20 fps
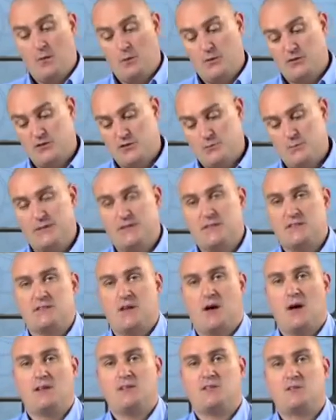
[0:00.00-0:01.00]
which has been
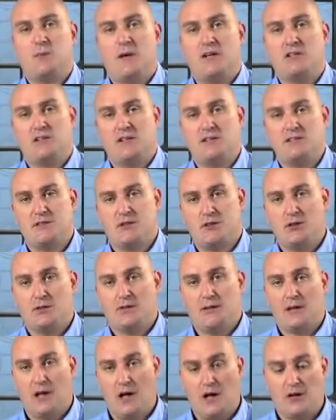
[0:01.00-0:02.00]
designed specially to
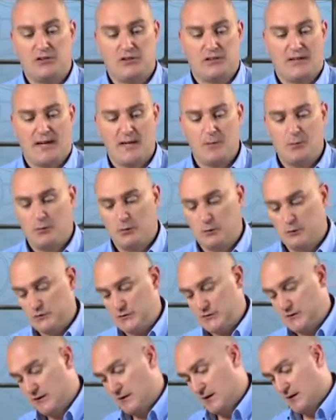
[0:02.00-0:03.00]
cut the larger
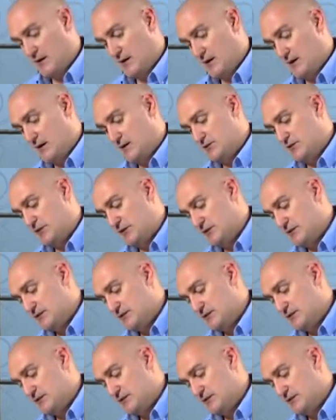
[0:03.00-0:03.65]
cables, and as you